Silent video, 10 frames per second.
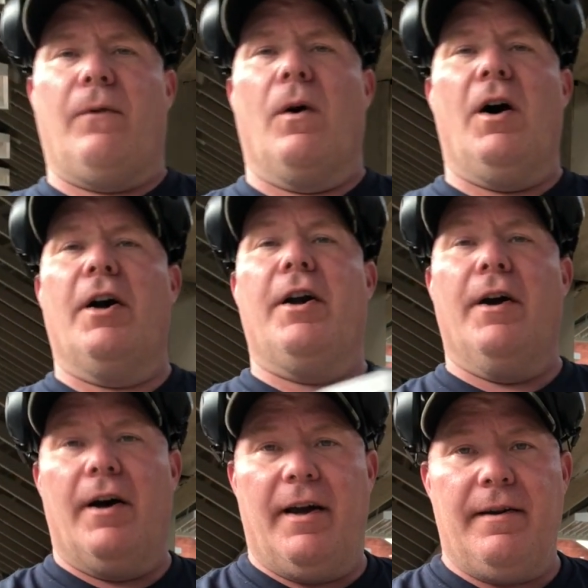for a
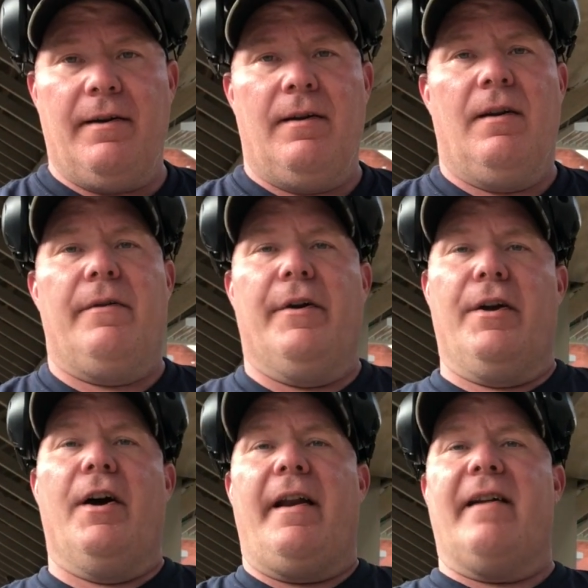gun. The
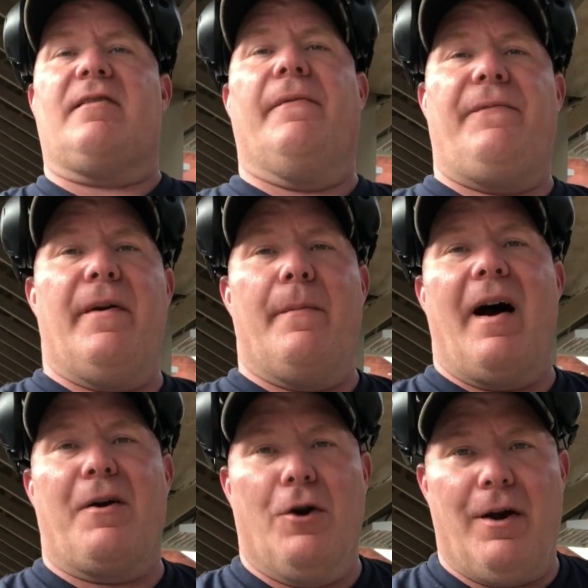gun has to fit
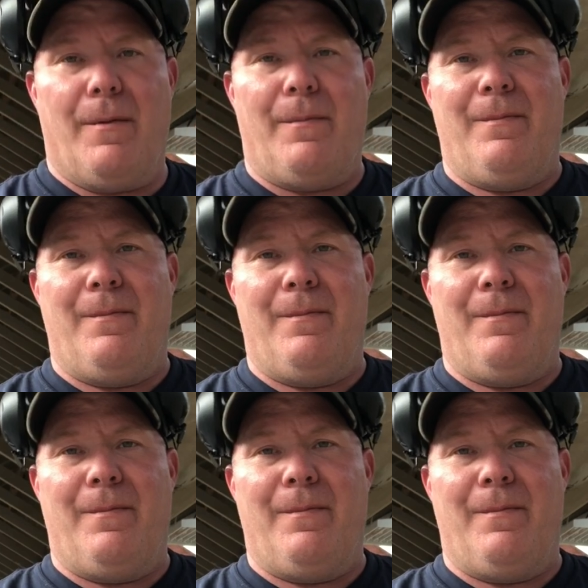my grip.